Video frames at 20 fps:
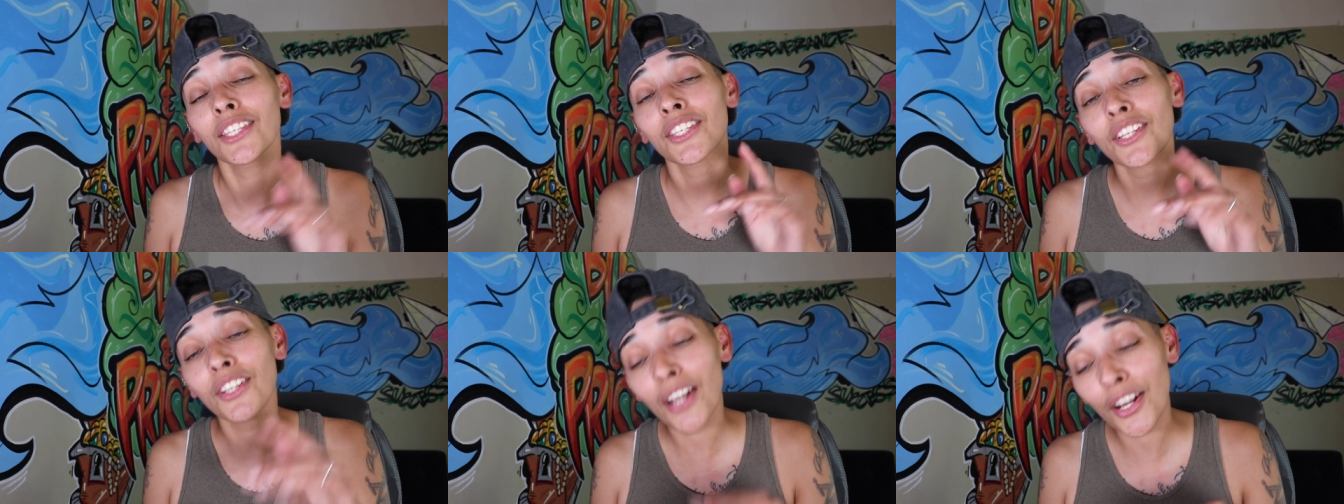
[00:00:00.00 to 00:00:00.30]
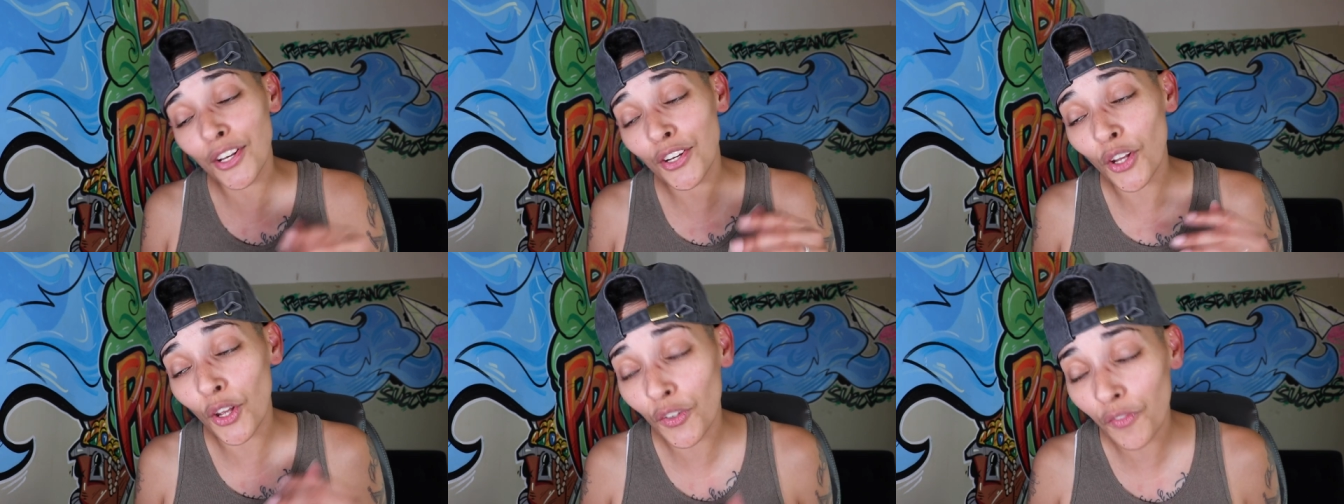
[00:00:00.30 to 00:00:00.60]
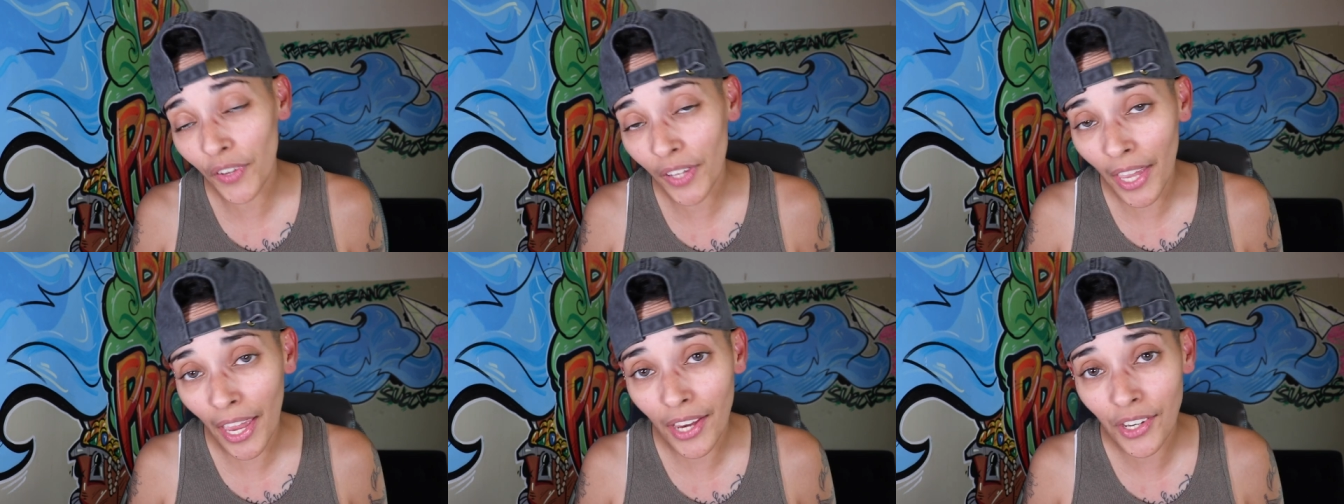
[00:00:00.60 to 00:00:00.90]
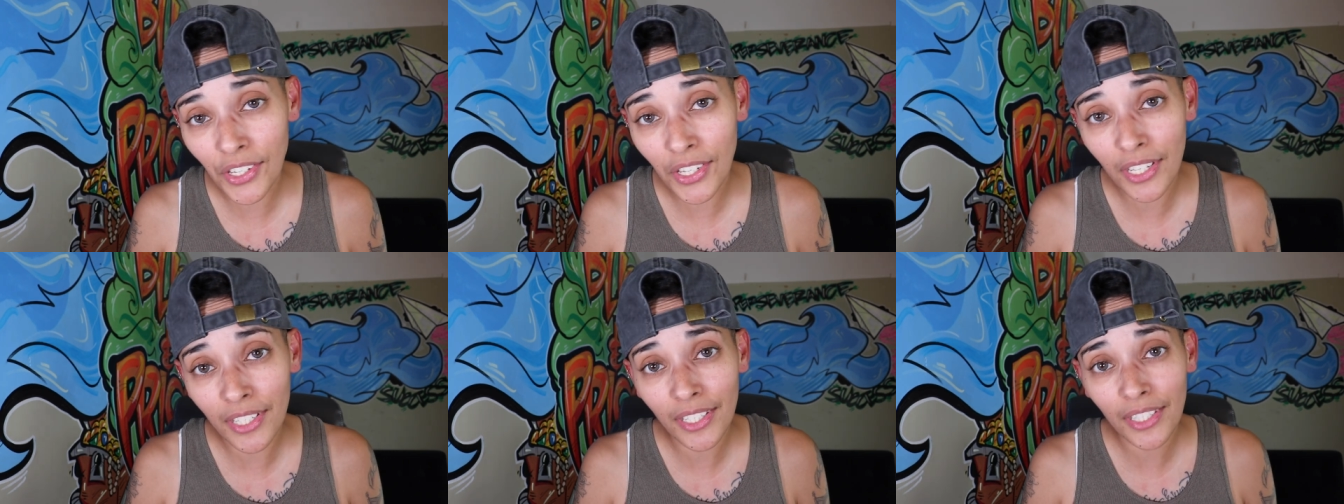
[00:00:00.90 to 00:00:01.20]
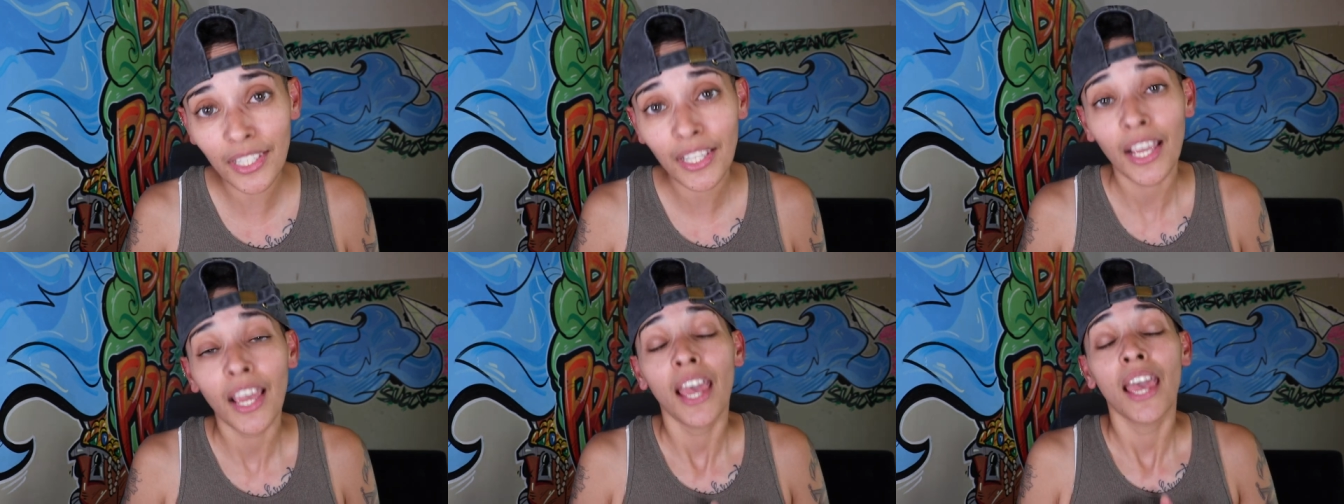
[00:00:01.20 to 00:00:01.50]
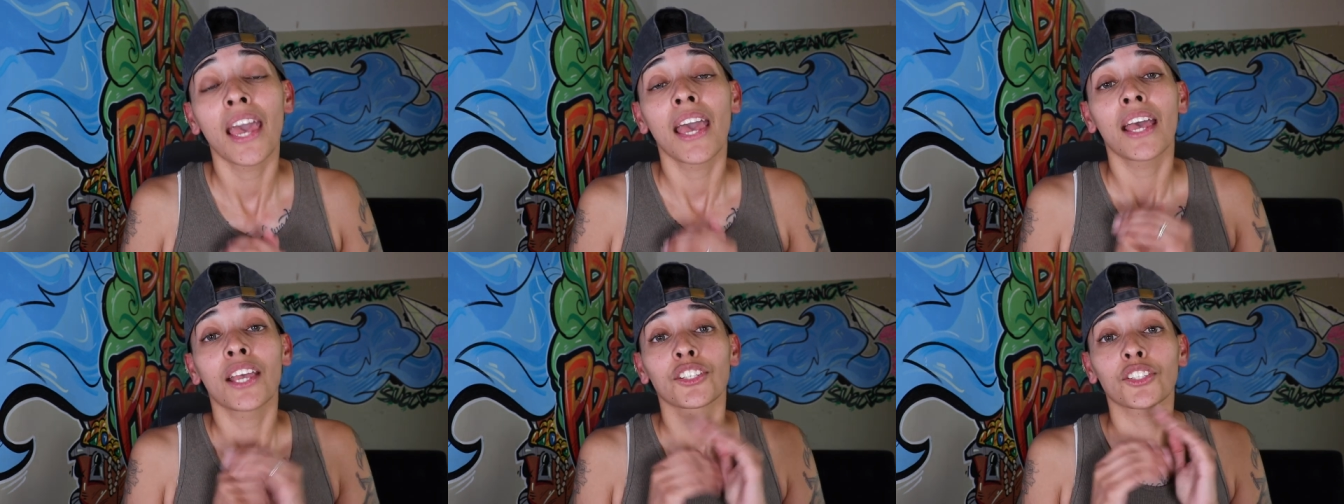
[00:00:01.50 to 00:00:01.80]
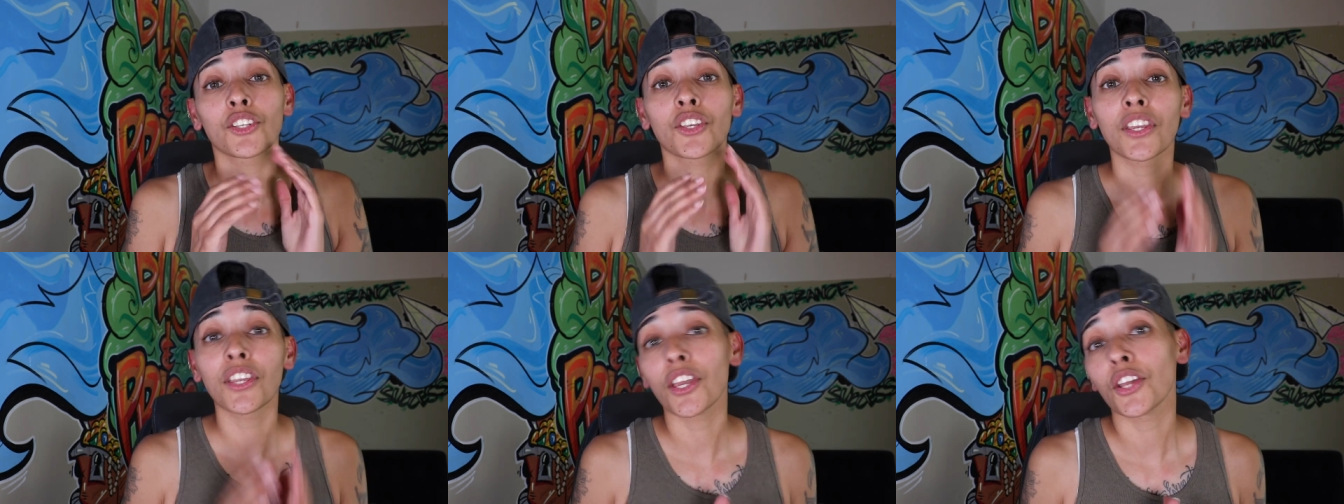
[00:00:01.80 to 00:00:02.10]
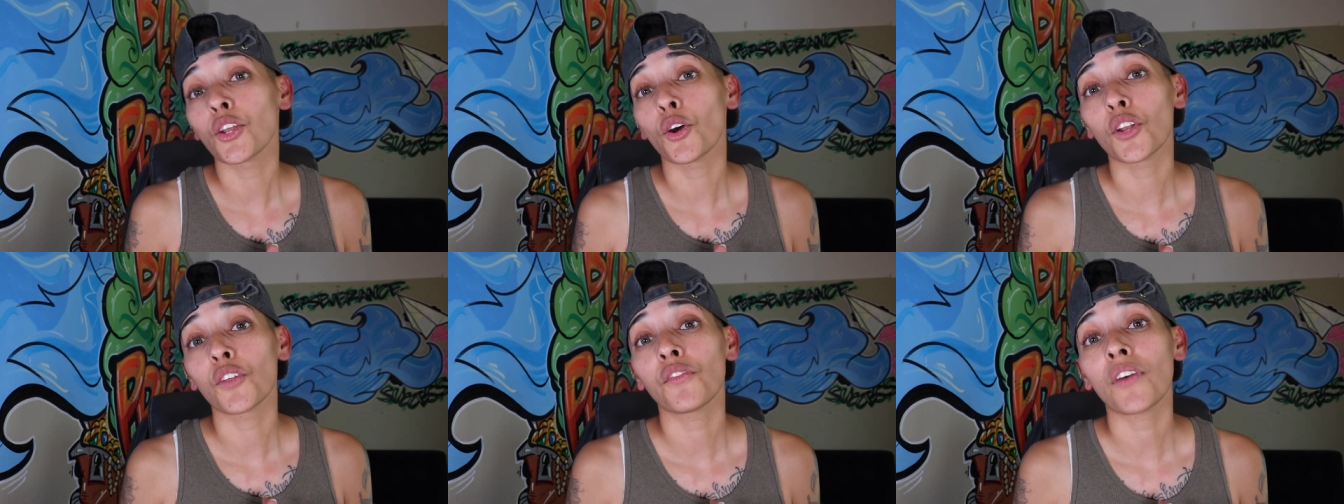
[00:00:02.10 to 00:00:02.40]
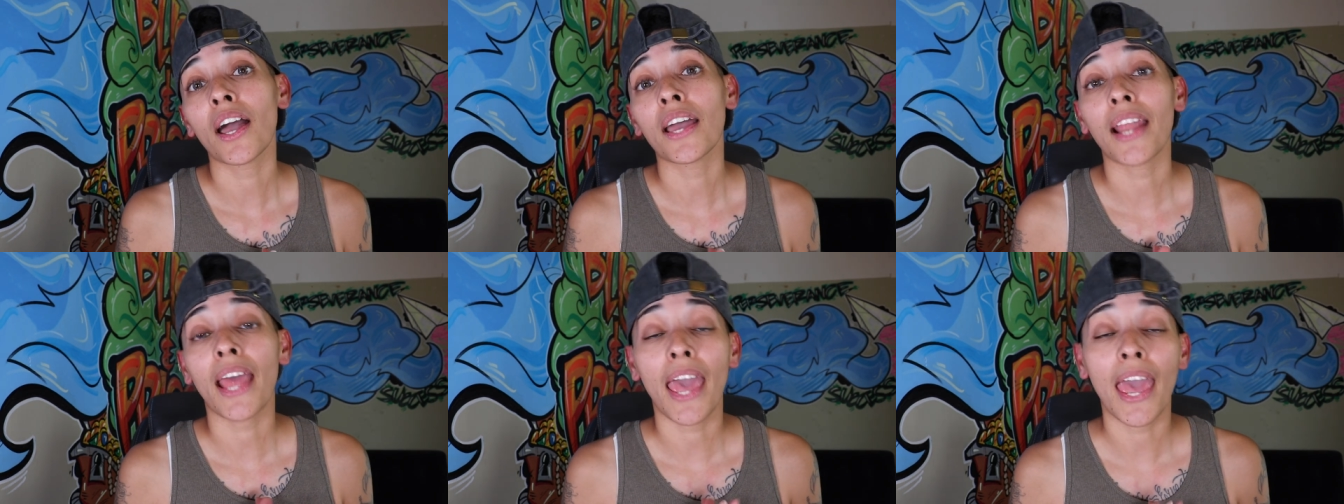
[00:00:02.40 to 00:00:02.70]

Turn on the notifications so you can get notified